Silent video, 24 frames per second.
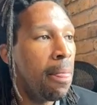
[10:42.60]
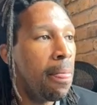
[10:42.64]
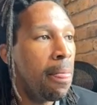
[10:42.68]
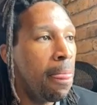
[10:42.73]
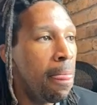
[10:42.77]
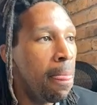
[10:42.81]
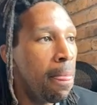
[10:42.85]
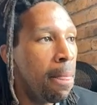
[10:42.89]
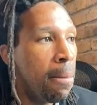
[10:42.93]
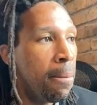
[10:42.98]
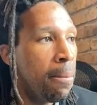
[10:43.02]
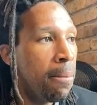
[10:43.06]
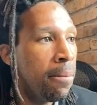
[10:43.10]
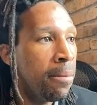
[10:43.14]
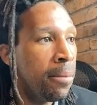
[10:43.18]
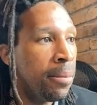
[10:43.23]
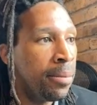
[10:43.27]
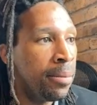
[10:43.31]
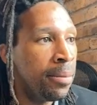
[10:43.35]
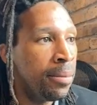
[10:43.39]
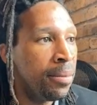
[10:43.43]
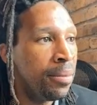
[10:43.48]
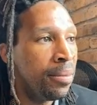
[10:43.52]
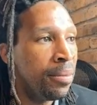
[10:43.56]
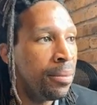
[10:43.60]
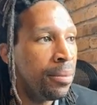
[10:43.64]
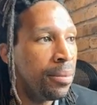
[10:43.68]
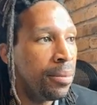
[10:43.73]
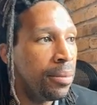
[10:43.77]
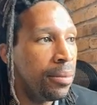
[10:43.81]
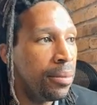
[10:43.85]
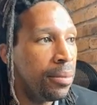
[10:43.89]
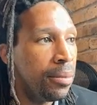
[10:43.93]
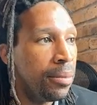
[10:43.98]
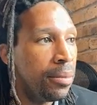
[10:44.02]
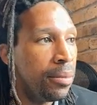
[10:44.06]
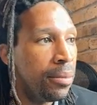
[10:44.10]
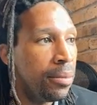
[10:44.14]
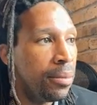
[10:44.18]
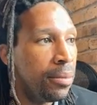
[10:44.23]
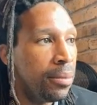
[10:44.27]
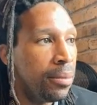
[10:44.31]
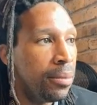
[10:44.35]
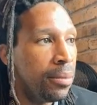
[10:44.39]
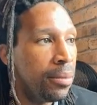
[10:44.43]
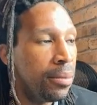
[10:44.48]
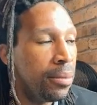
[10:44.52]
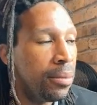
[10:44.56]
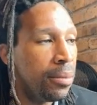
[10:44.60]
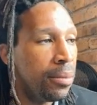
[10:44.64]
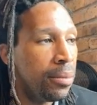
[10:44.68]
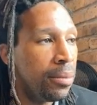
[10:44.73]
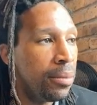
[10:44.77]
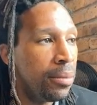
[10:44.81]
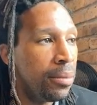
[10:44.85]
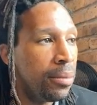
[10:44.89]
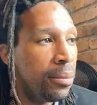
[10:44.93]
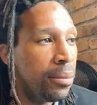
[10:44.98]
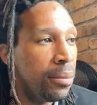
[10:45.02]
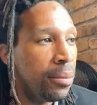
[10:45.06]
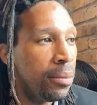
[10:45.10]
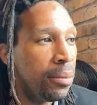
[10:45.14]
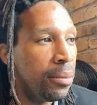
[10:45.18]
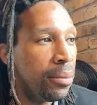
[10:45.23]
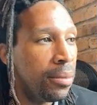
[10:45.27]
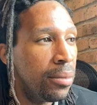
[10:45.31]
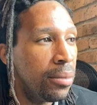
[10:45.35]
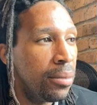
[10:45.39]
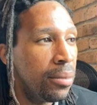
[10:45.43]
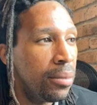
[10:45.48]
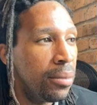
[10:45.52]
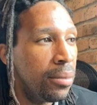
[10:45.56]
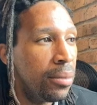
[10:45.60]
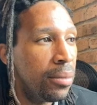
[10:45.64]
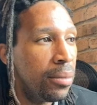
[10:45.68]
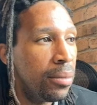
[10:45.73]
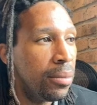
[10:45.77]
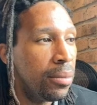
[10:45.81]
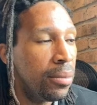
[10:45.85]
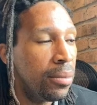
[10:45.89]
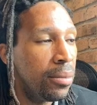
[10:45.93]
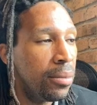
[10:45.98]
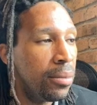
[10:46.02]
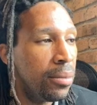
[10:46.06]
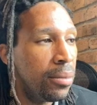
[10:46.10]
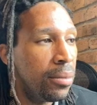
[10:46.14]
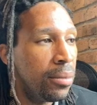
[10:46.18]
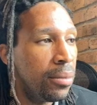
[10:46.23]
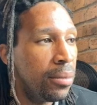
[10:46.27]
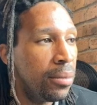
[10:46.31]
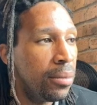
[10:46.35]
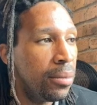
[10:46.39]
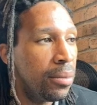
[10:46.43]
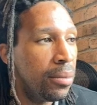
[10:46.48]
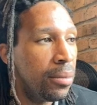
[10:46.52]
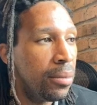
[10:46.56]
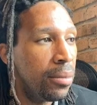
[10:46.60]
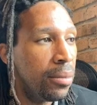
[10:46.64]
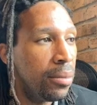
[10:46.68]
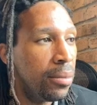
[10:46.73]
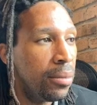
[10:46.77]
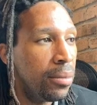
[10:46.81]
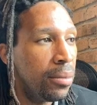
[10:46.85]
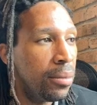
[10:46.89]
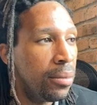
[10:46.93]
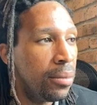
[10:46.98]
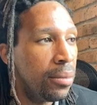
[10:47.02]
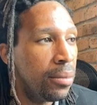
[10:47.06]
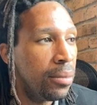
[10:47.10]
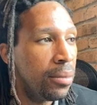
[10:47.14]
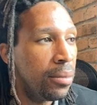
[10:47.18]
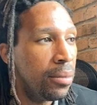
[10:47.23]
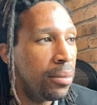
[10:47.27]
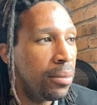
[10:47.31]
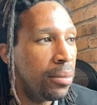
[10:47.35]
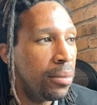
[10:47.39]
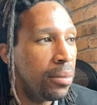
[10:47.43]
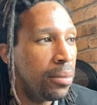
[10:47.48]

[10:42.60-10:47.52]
[no speech]